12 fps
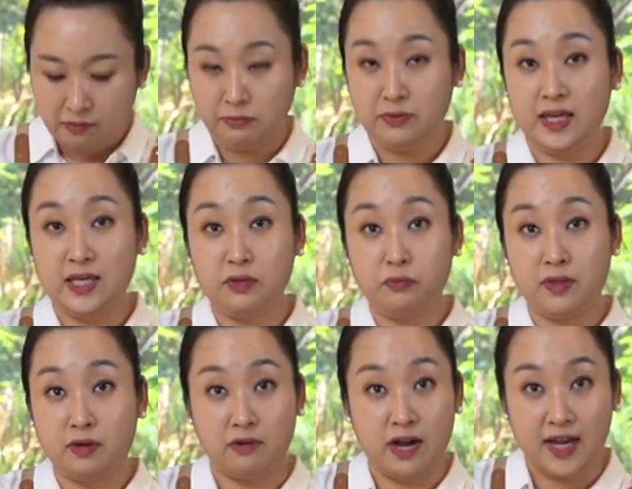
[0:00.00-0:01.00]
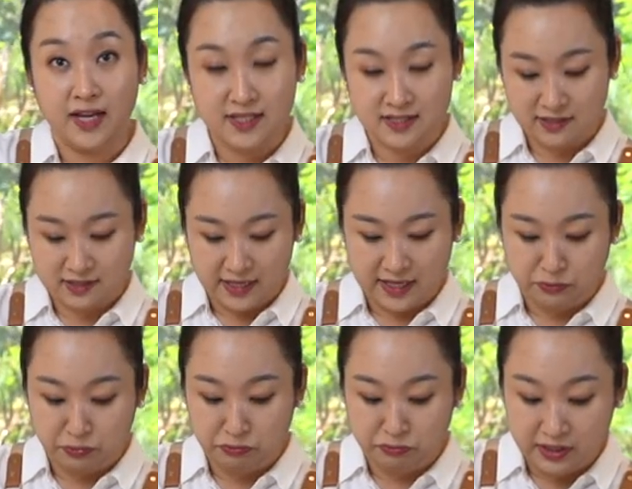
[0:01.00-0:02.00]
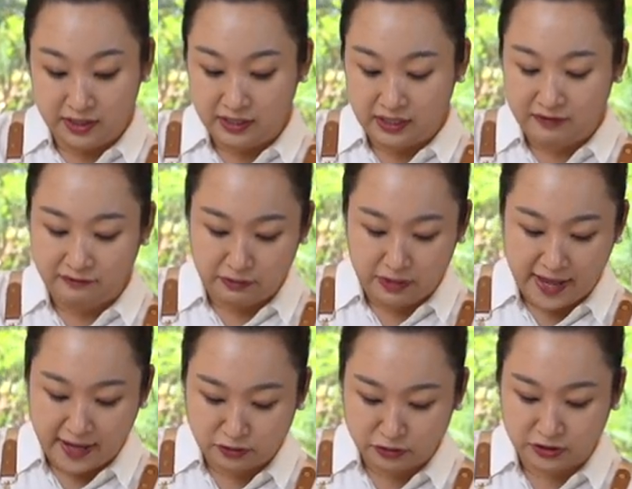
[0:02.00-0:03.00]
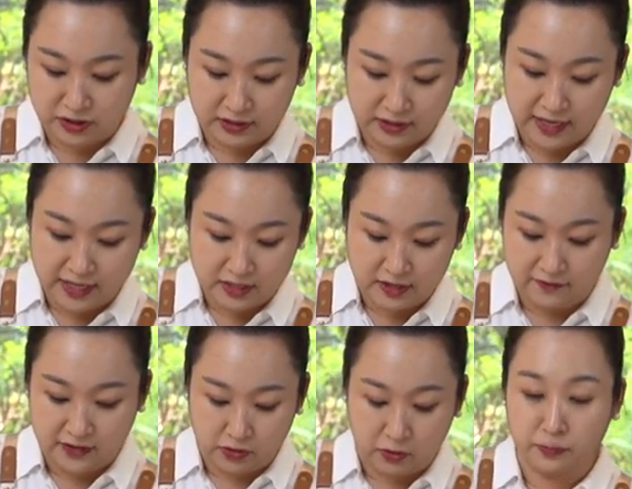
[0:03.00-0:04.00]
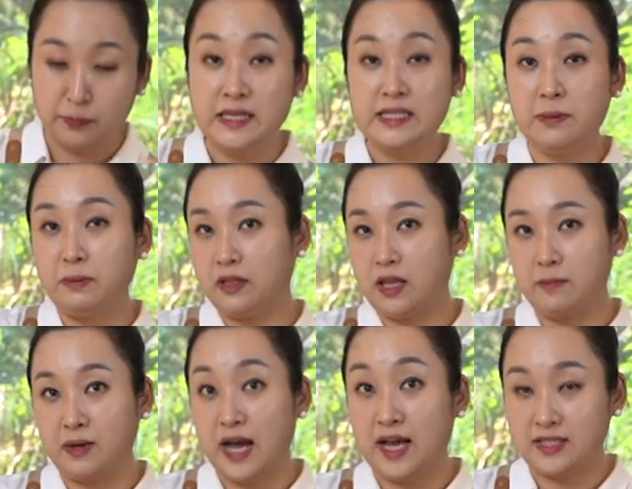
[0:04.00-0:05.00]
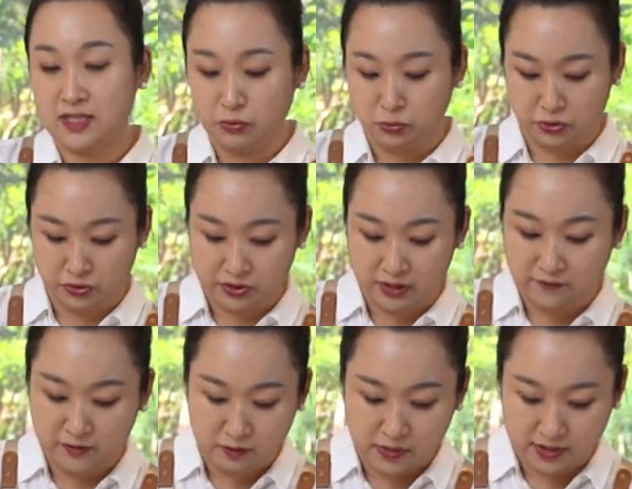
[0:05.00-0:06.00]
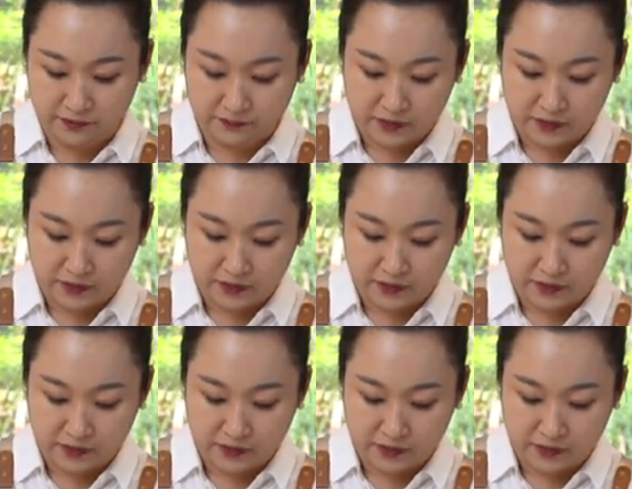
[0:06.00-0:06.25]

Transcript: when we eat it with the rice, it will really give an extra taste of it. Or minsan pwede tayo mag-add sa noodles if you want.